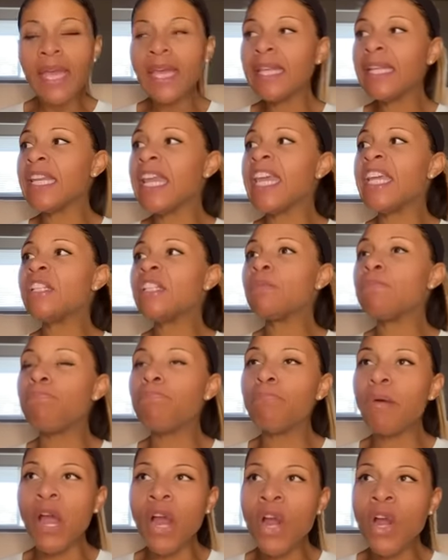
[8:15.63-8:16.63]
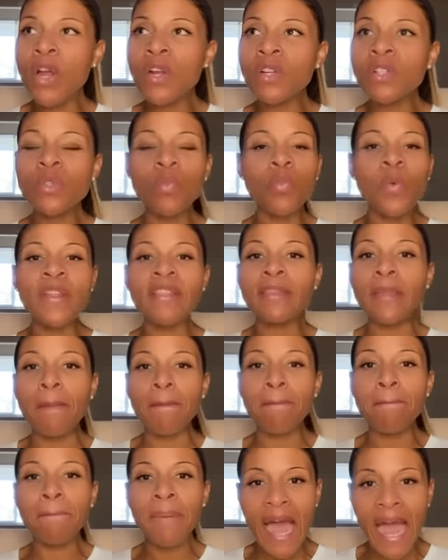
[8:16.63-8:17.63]
These birds with the
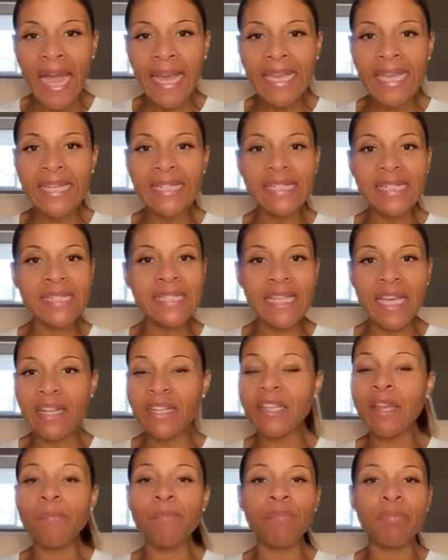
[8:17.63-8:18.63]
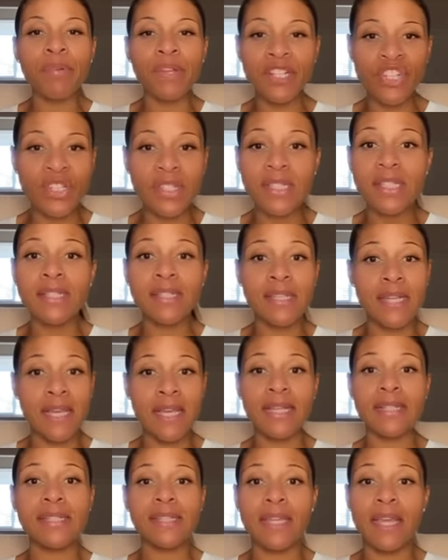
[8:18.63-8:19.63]
pockets touching. Them britches is
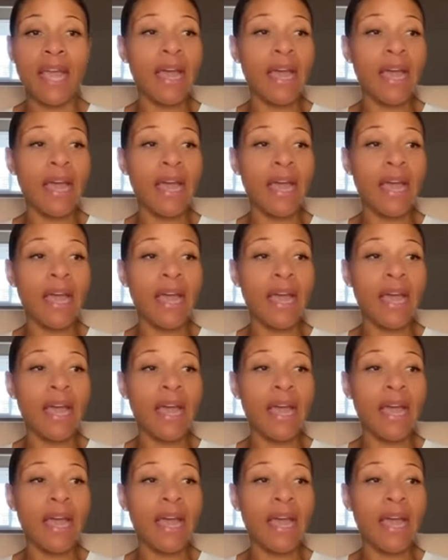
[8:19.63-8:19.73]
dusty.